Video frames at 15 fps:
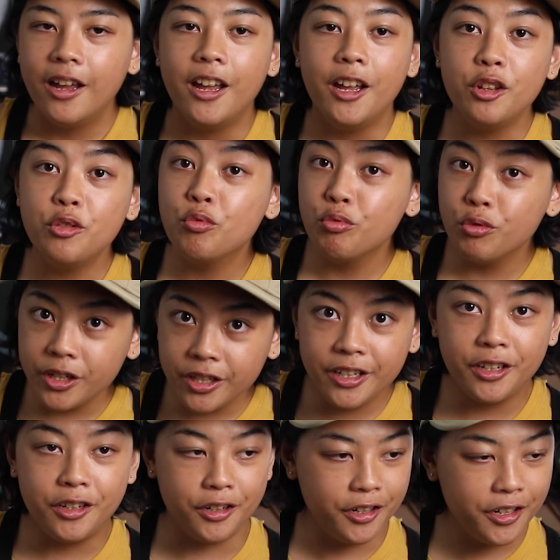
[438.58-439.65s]
It's
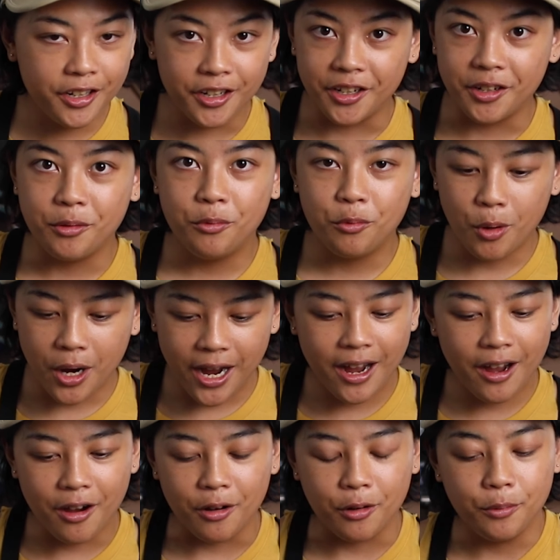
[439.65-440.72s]
really good.
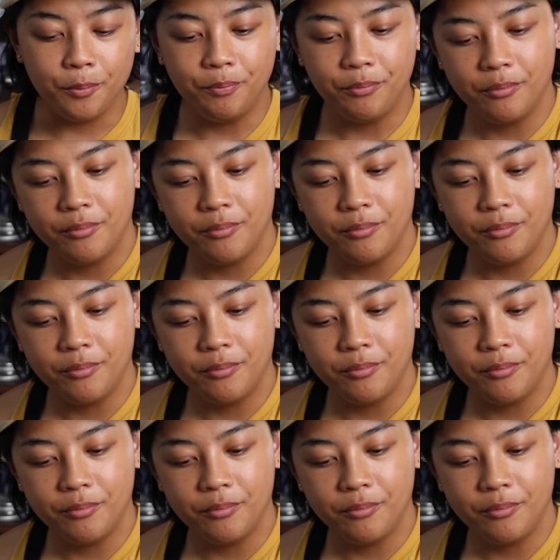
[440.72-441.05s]
Wow.